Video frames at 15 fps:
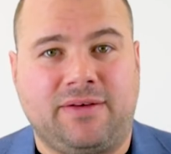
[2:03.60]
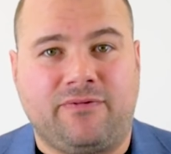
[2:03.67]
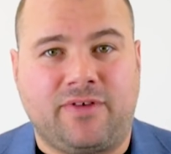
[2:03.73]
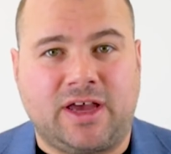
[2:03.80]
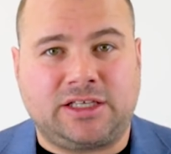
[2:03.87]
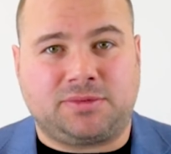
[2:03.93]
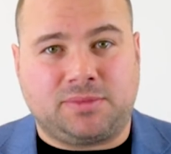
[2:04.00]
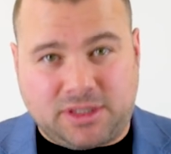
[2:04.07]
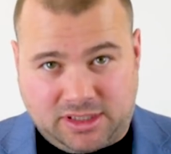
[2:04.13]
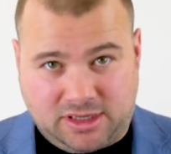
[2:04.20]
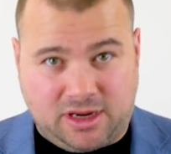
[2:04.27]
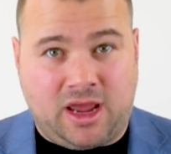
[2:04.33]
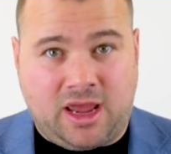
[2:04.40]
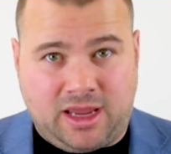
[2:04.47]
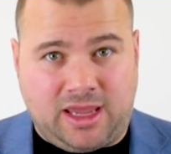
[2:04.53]
investment
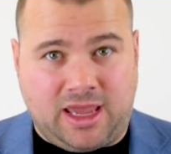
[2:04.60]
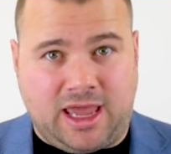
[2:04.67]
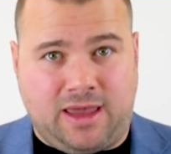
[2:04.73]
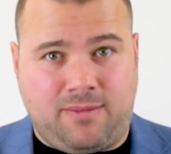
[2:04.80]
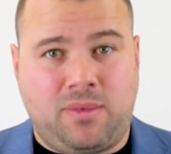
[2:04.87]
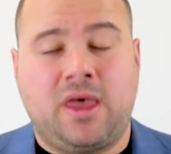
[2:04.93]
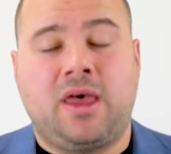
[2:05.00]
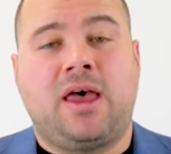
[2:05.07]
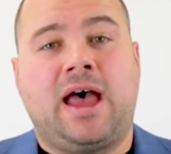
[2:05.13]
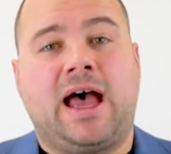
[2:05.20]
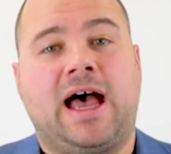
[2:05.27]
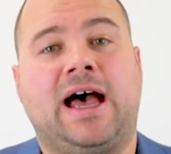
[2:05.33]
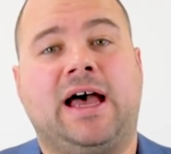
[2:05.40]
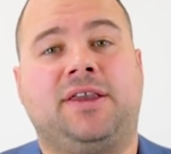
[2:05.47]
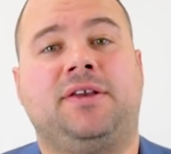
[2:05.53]
game,
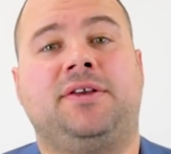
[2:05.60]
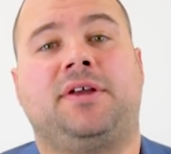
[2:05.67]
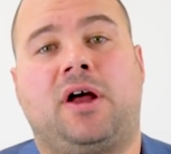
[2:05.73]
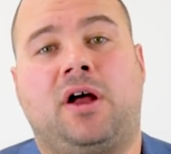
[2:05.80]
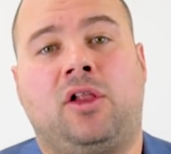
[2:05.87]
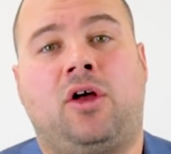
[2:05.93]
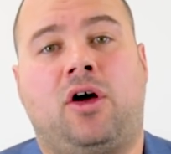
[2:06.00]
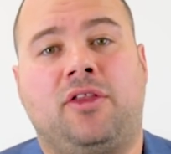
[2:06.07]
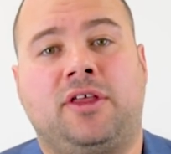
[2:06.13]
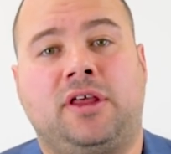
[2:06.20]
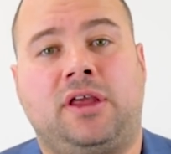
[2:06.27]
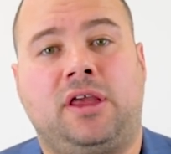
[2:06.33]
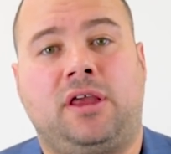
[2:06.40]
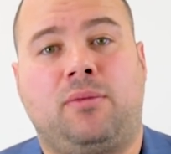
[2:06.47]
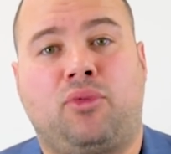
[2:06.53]
and a lot of
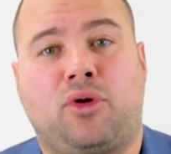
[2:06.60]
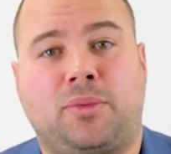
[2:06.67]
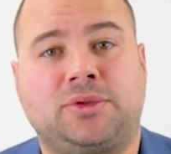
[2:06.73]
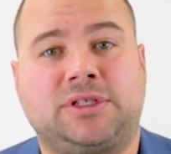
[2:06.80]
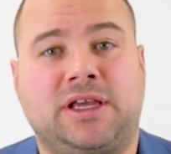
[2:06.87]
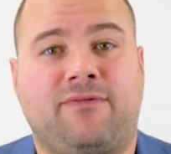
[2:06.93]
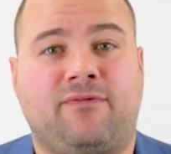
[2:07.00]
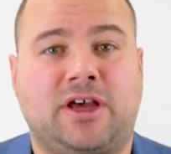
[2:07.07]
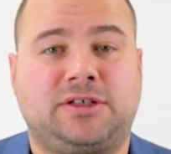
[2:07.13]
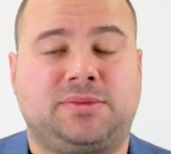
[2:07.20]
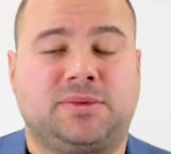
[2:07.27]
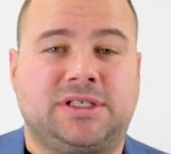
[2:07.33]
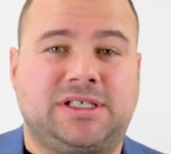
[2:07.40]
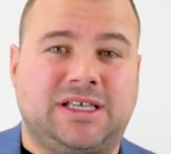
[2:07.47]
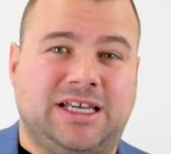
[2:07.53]
the property
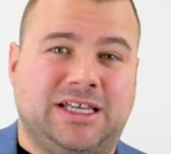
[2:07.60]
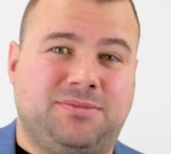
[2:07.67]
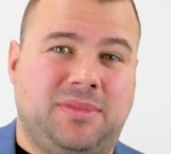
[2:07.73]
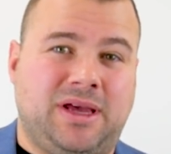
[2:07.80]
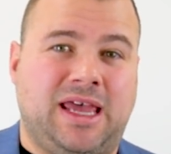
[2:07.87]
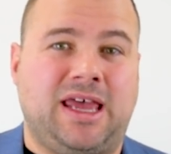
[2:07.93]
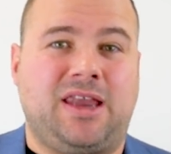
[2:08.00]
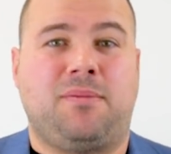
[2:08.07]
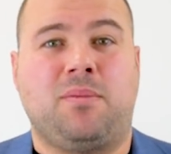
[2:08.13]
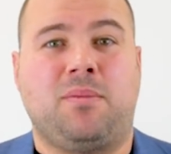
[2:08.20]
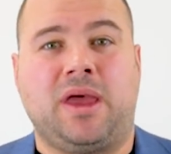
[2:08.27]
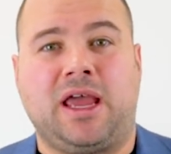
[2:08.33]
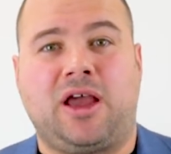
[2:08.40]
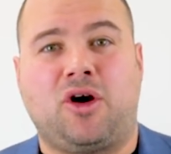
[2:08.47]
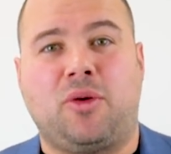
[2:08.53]
investments that he's made
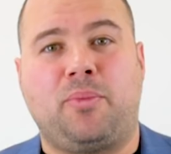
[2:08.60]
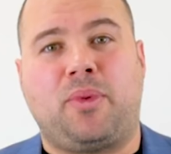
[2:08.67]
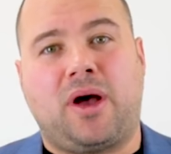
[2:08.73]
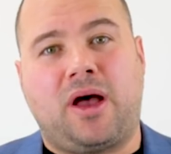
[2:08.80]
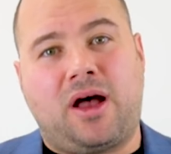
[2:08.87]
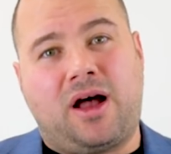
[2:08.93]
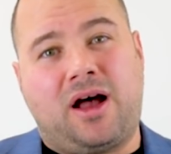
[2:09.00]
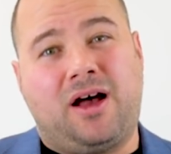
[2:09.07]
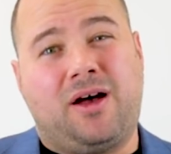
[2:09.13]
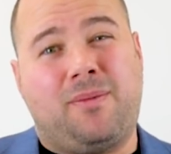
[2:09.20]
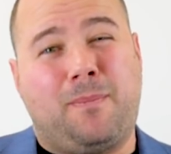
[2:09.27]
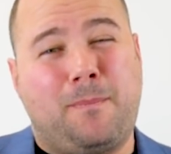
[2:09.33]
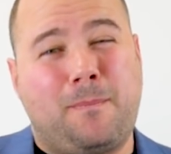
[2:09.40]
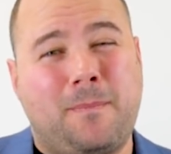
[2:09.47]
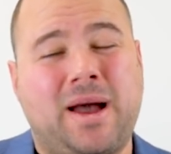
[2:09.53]
make up a
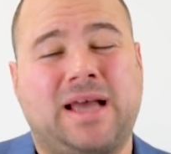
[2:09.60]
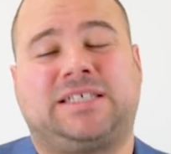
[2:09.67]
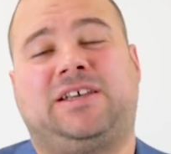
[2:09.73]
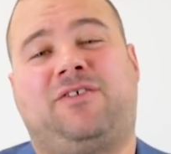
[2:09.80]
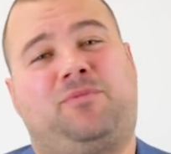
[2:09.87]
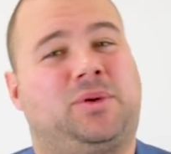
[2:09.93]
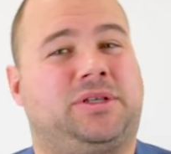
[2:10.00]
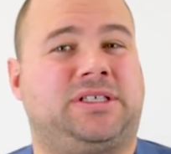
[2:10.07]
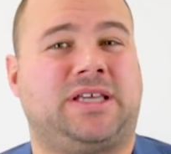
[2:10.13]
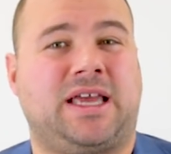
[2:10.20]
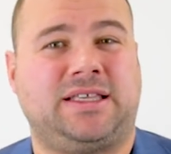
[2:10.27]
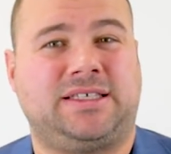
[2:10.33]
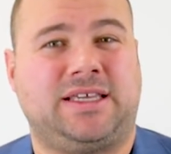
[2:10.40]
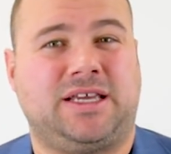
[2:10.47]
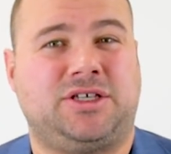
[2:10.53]
massive
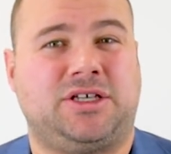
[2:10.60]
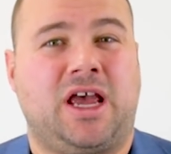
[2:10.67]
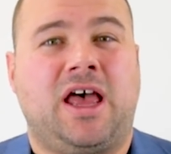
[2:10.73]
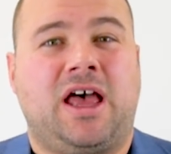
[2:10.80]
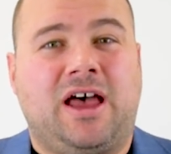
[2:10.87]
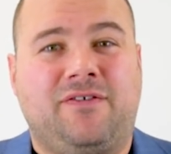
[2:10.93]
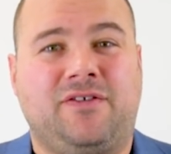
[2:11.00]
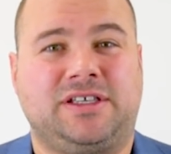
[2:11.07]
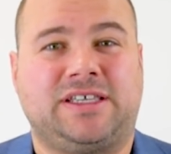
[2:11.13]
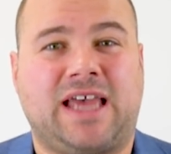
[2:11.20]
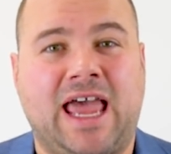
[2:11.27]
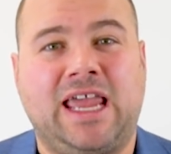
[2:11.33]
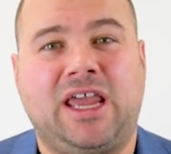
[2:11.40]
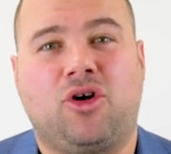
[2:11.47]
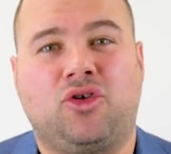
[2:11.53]
percentage of his
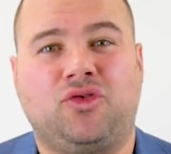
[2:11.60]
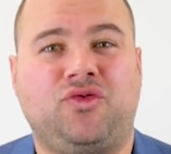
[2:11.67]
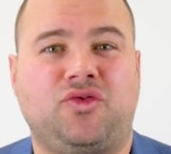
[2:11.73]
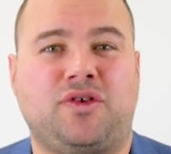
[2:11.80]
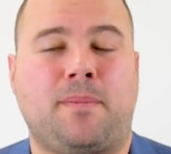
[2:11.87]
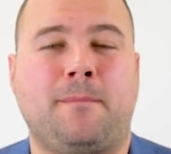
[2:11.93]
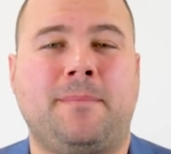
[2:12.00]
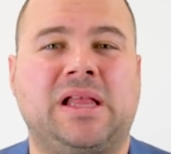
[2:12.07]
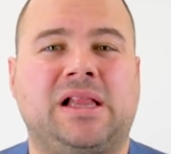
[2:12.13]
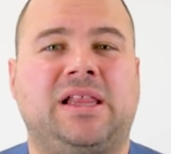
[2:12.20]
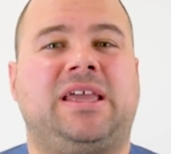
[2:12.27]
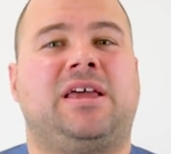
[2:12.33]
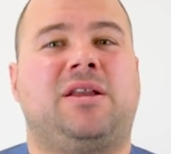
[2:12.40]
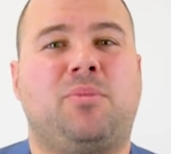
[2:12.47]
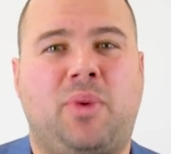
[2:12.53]
eight hundred
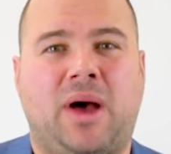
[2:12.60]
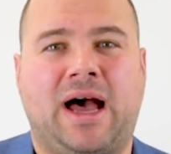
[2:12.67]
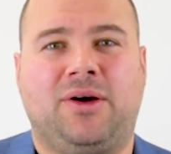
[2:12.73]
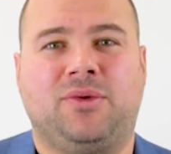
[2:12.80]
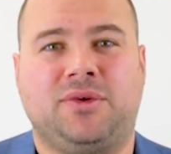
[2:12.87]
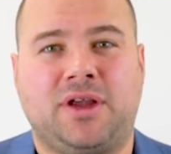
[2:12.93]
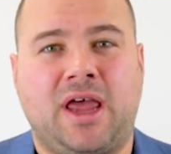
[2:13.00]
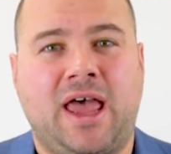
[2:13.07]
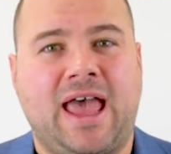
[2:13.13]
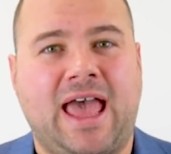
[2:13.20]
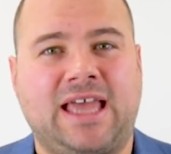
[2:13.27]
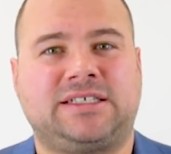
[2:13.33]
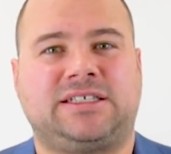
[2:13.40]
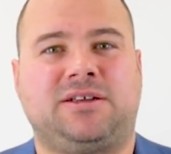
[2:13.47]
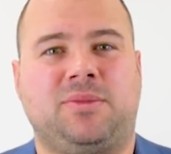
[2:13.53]
million pound
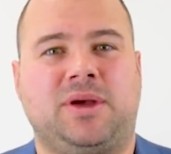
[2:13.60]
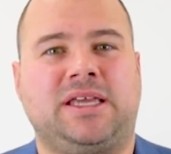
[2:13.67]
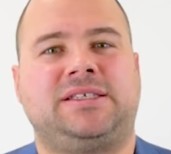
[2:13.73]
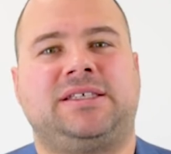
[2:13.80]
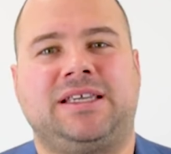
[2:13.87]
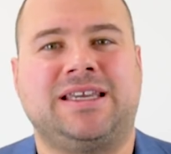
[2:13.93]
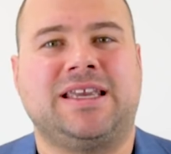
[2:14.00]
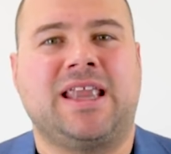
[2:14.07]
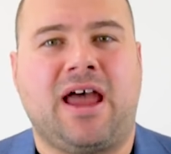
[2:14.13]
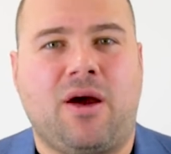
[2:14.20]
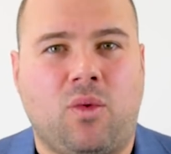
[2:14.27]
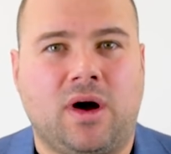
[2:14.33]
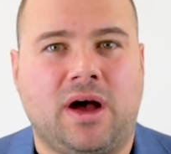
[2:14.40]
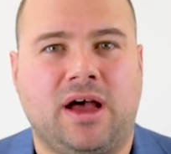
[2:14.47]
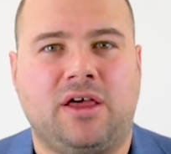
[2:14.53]
estimated net
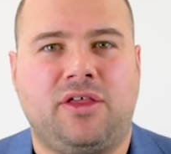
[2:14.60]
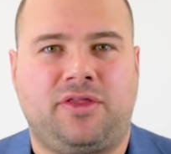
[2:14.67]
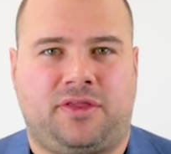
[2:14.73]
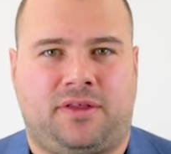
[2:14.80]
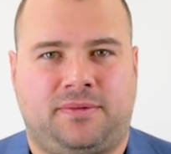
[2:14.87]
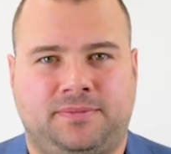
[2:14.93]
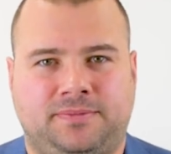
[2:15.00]
worth.